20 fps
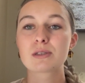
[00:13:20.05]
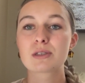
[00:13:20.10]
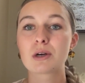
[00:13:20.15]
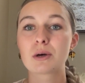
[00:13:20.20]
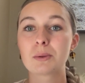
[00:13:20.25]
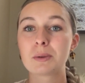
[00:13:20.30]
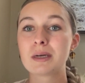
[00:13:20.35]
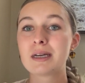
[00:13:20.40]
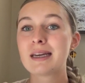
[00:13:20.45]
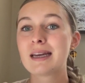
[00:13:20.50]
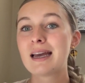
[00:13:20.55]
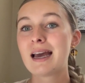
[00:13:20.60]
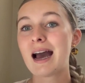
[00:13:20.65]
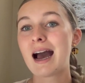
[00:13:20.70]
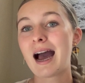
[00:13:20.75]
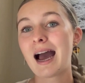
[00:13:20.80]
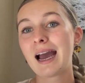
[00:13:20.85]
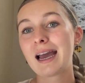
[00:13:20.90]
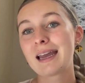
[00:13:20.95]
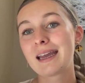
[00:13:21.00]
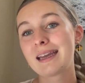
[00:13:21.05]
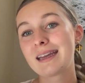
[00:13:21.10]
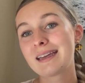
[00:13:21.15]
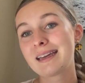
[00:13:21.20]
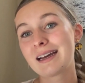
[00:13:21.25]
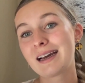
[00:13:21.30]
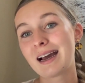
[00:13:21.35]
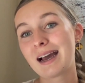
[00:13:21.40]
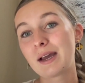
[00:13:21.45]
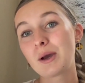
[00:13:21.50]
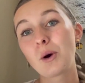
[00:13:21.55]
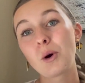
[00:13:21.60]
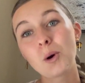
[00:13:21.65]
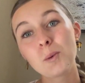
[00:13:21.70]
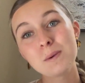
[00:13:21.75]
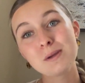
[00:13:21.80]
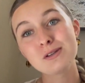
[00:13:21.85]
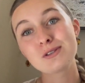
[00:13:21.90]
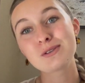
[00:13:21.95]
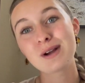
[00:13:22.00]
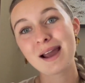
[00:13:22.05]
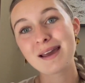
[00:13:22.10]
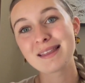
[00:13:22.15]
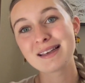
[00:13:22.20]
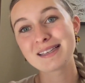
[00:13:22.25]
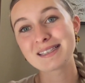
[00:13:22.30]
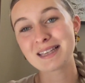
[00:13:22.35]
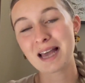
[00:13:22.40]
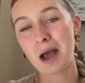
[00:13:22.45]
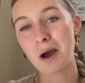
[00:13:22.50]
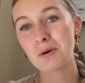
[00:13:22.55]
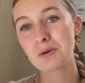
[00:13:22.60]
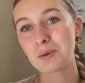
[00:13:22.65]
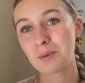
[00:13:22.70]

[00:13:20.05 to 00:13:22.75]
So I hope you try this out.